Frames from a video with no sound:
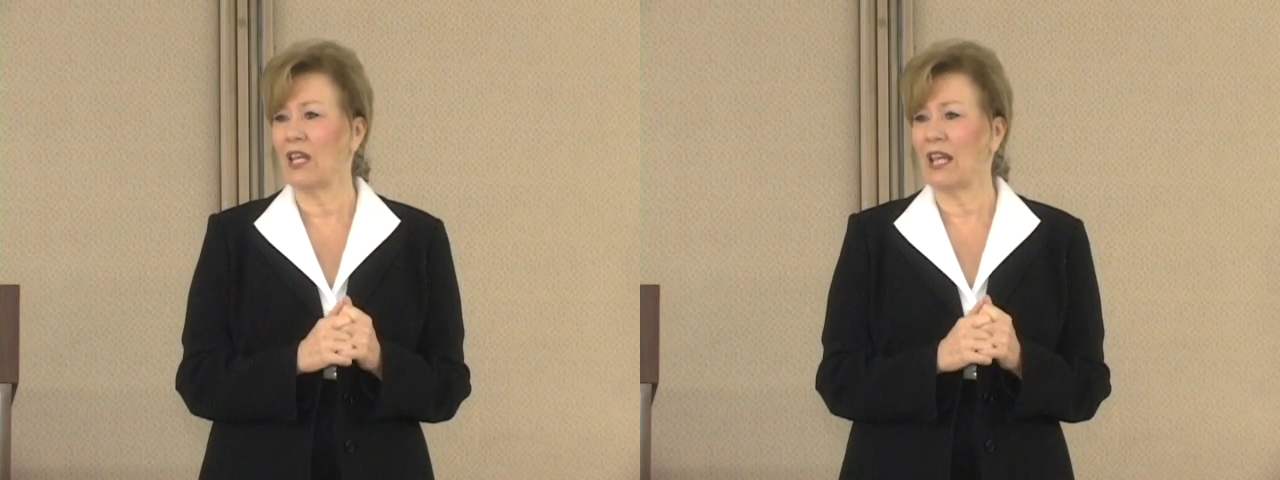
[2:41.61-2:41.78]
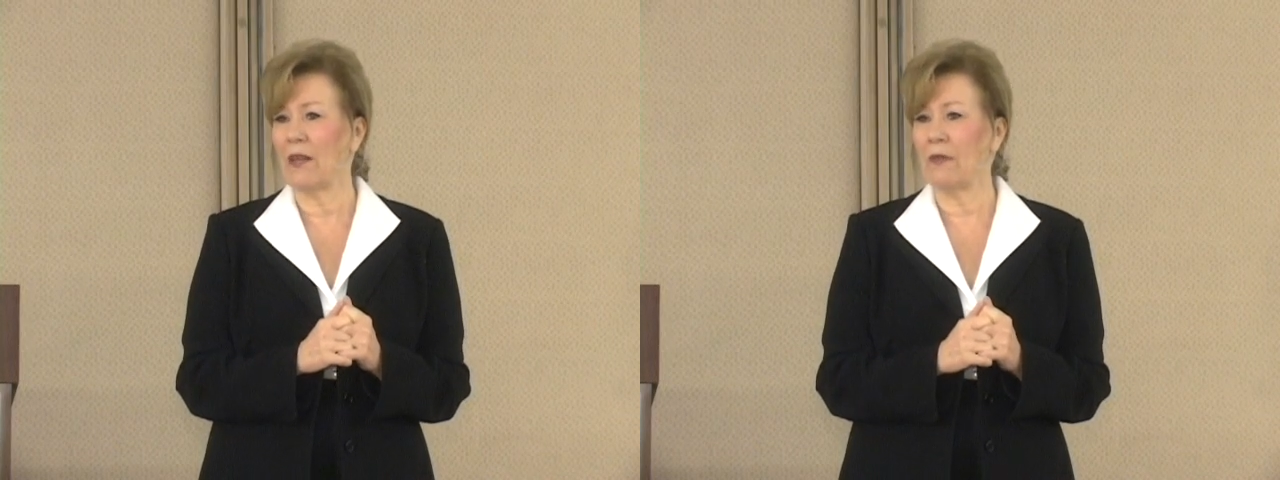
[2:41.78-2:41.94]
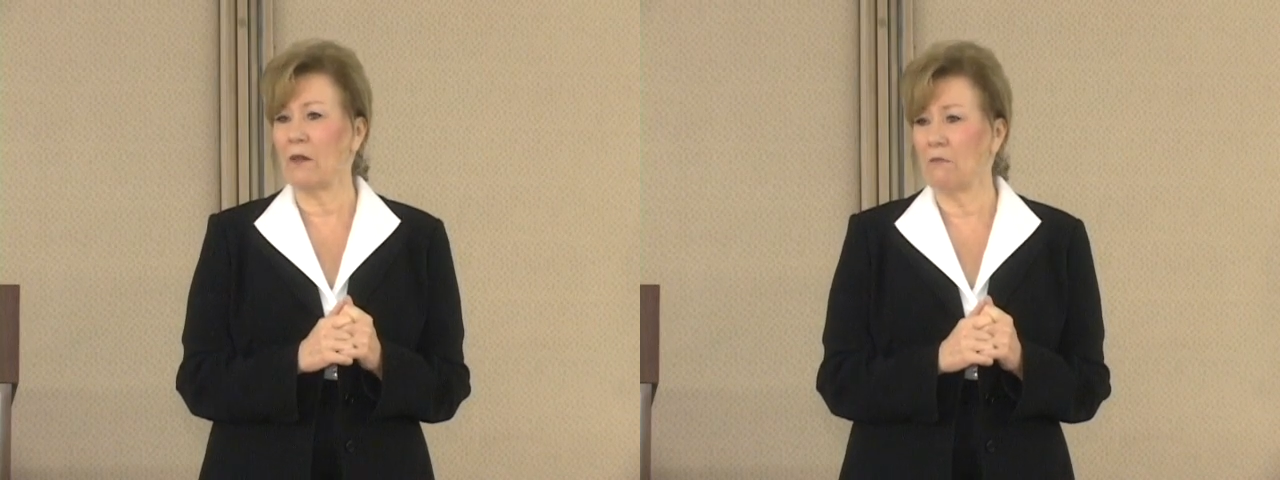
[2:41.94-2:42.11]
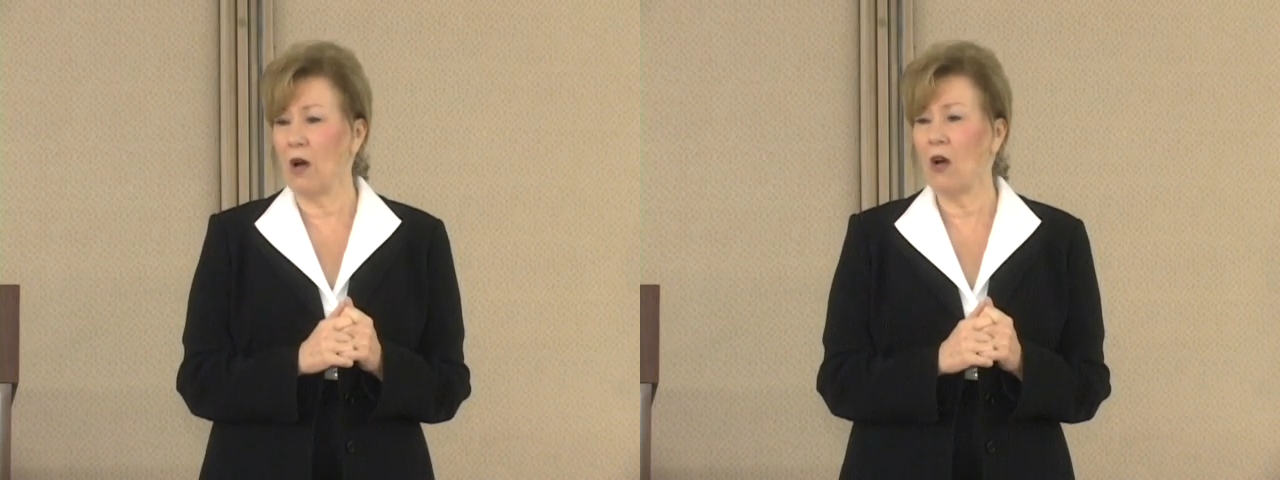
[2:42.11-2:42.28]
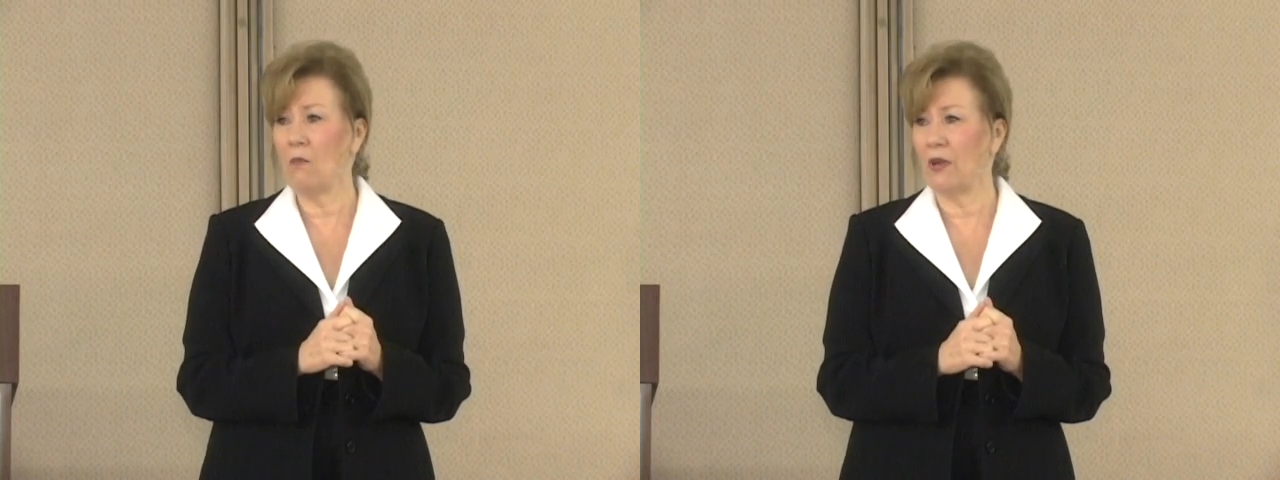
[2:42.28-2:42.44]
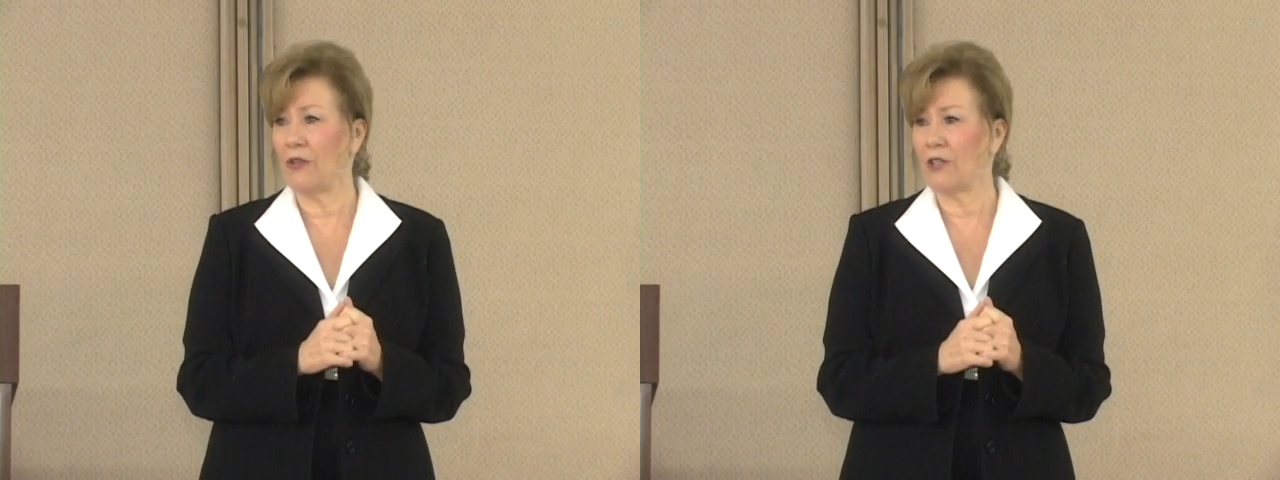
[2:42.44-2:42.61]
in the
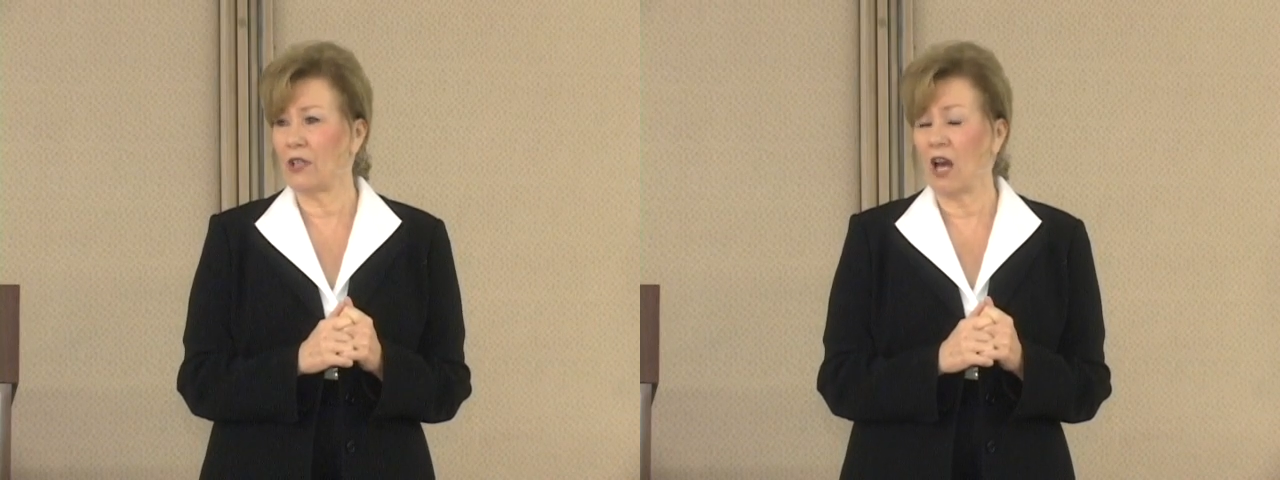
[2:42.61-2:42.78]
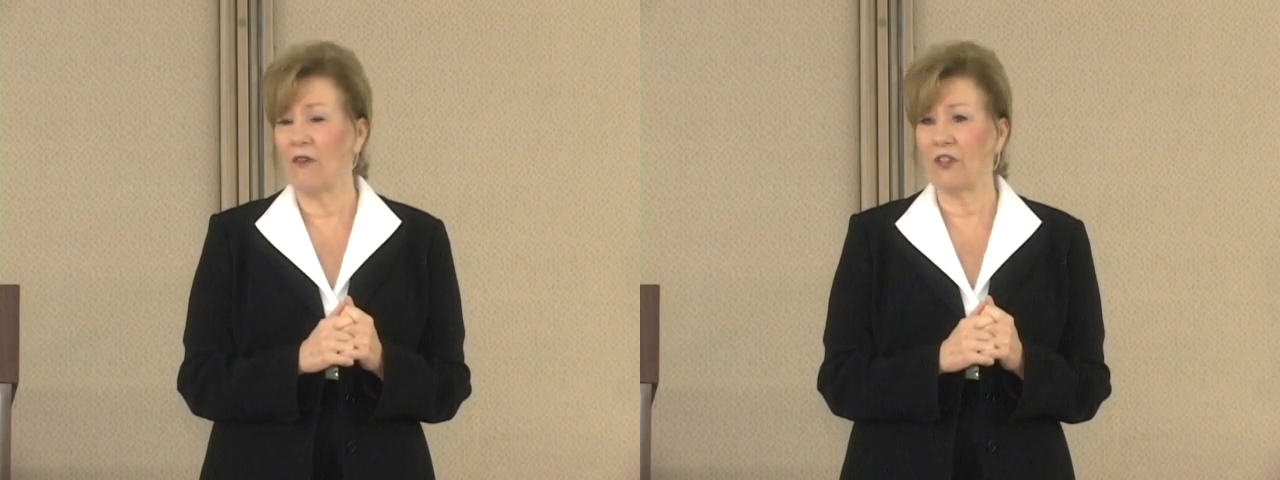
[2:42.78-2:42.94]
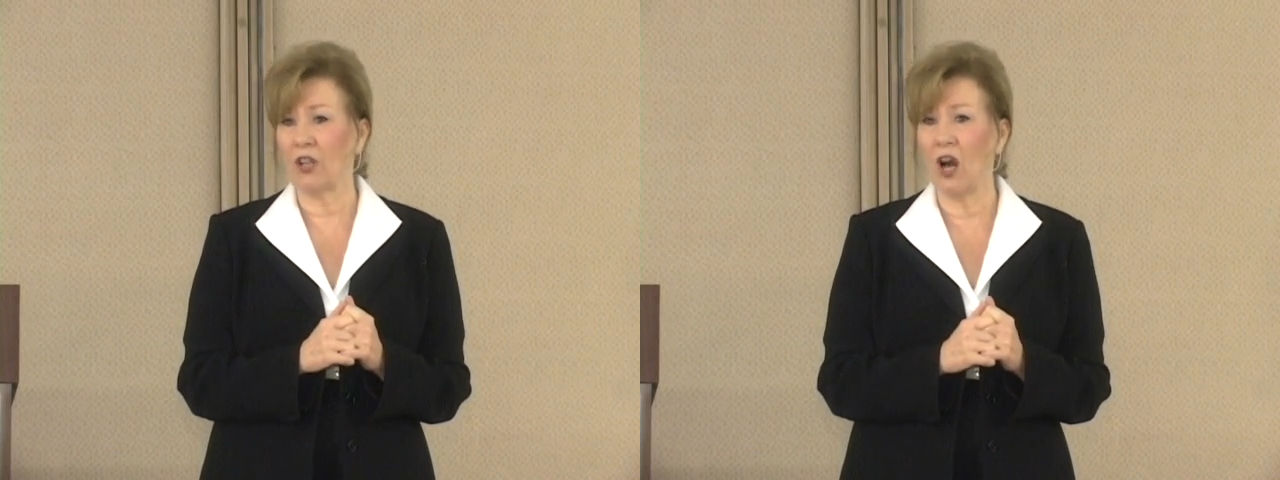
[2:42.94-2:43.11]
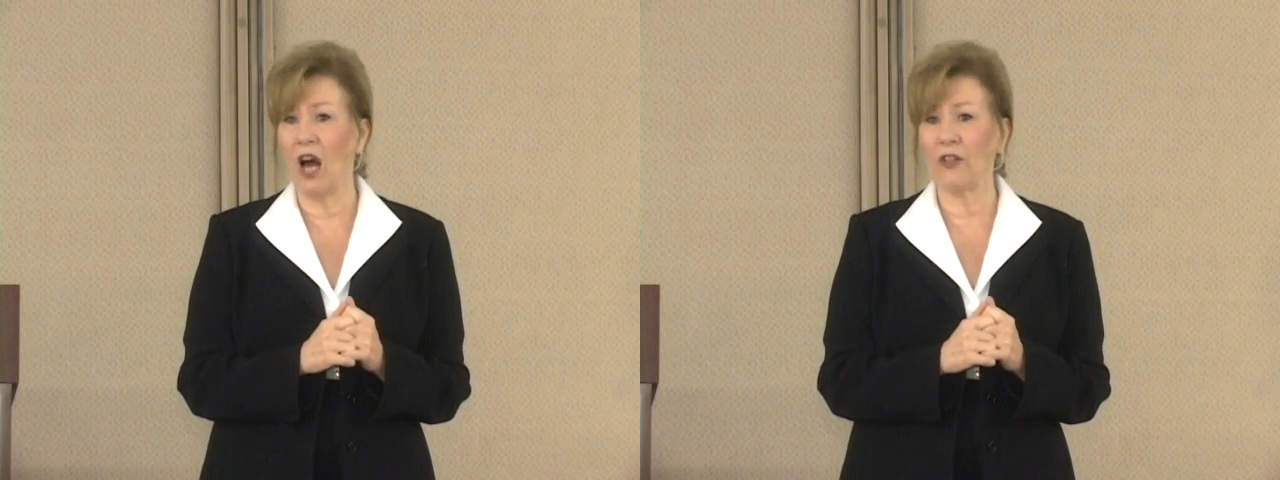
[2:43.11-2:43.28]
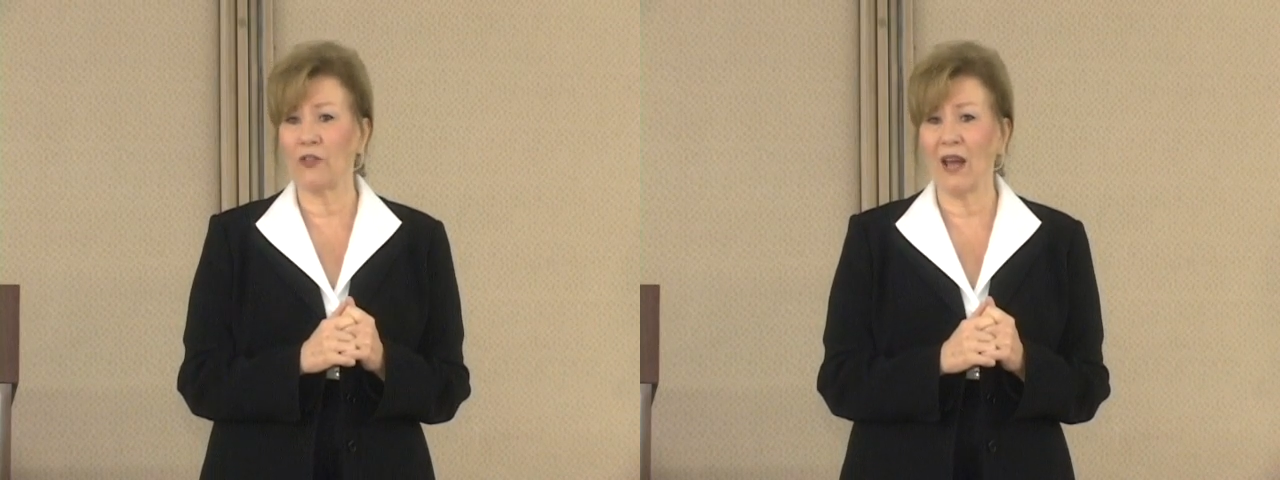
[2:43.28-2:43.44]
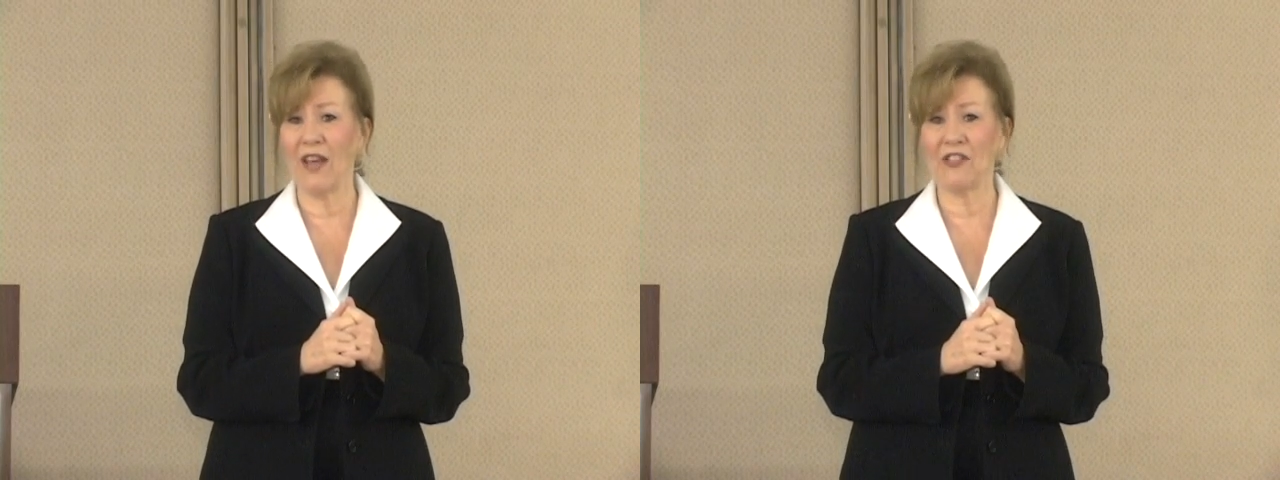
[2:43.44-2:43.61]
moment of the
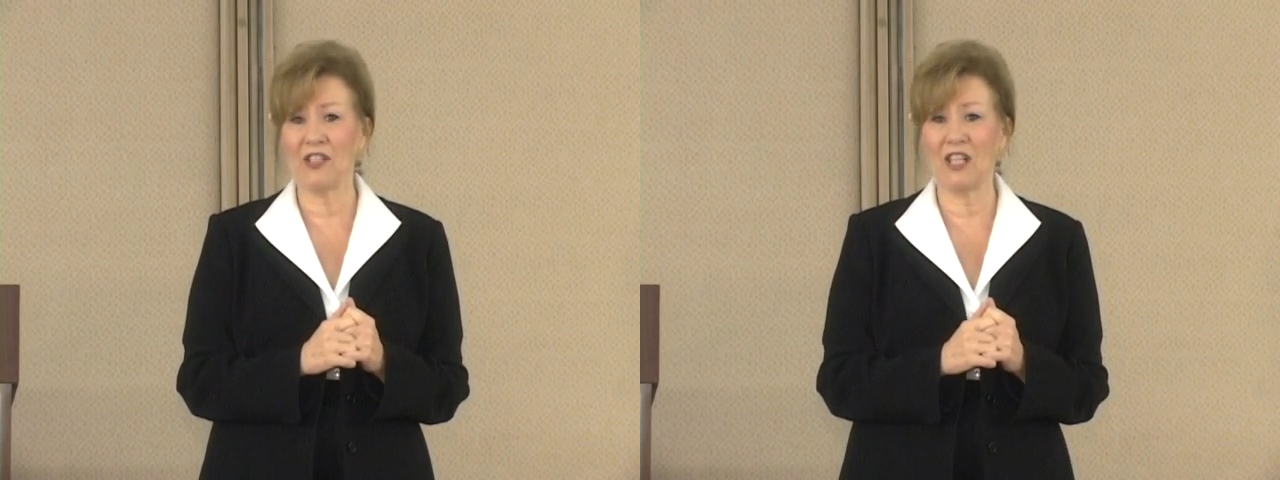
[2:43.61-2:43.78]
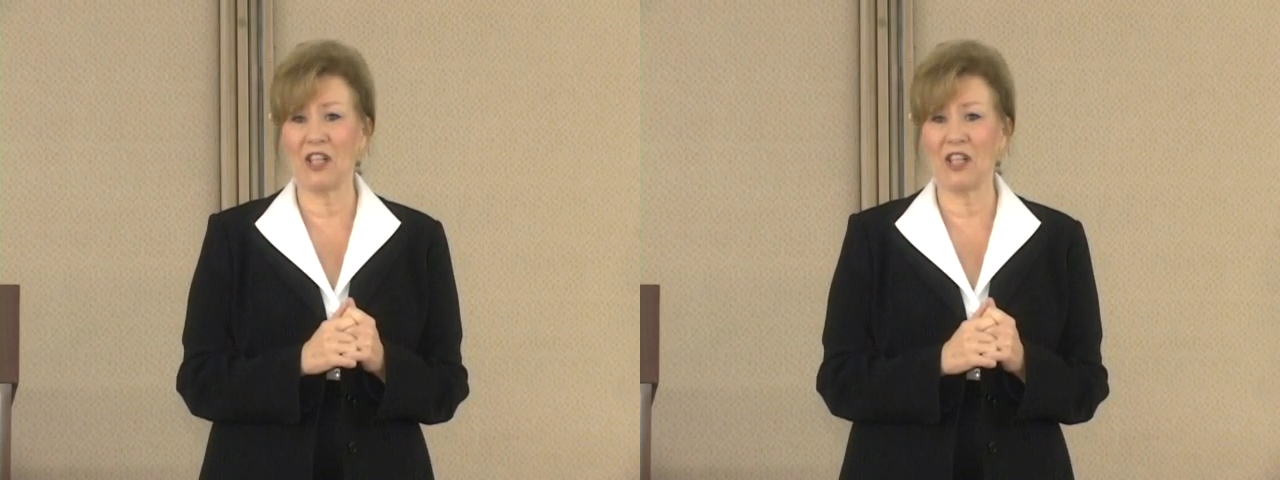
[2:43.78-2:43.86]
contrasting